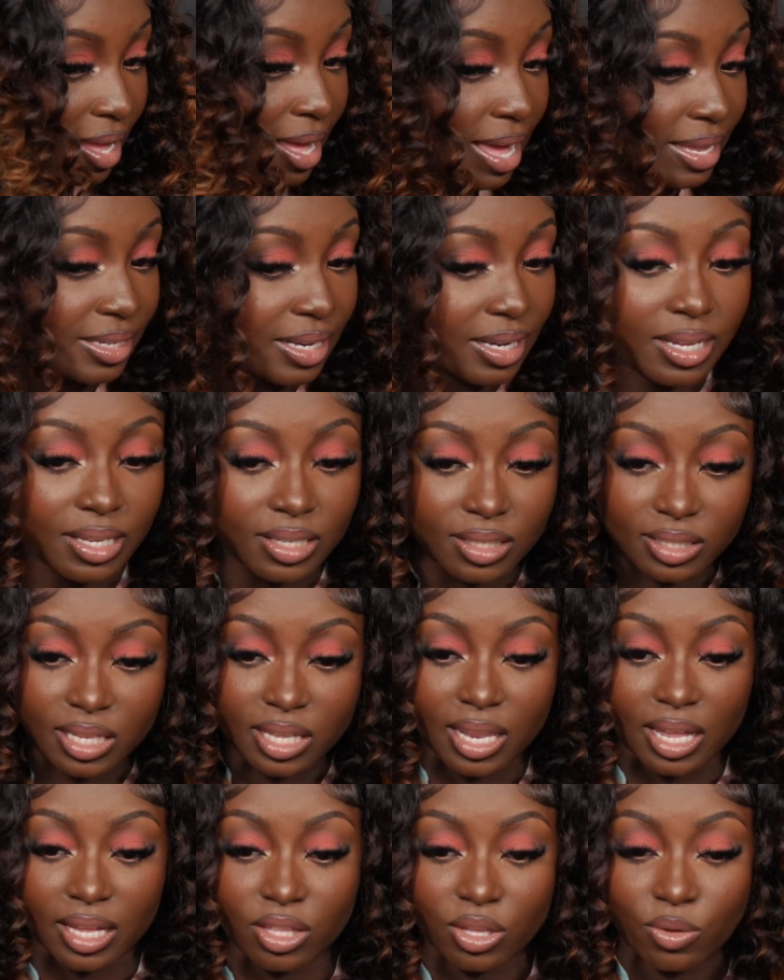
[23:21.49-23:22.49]
As you can
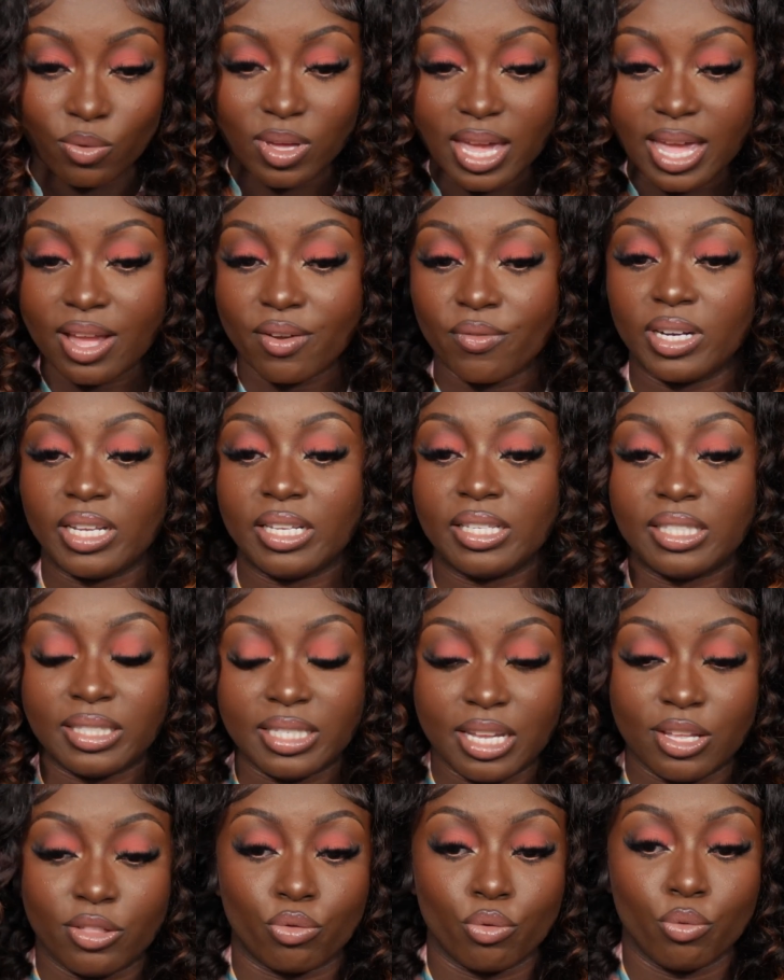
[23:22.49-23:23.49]
see, like, you can't really
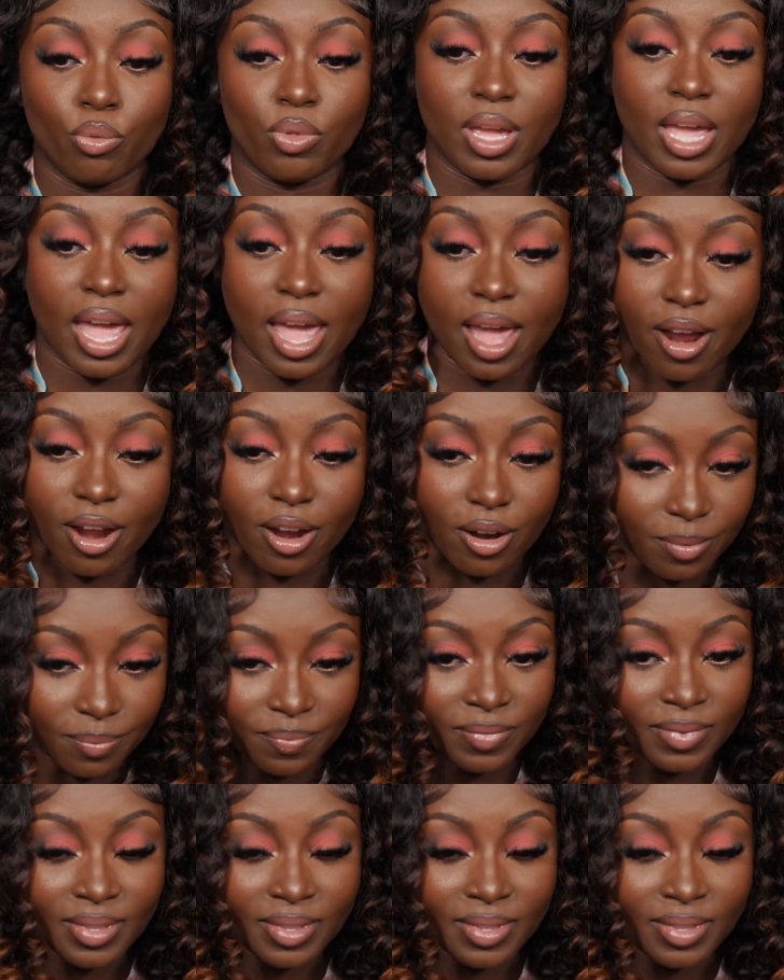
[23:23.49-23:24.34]
see through the hair.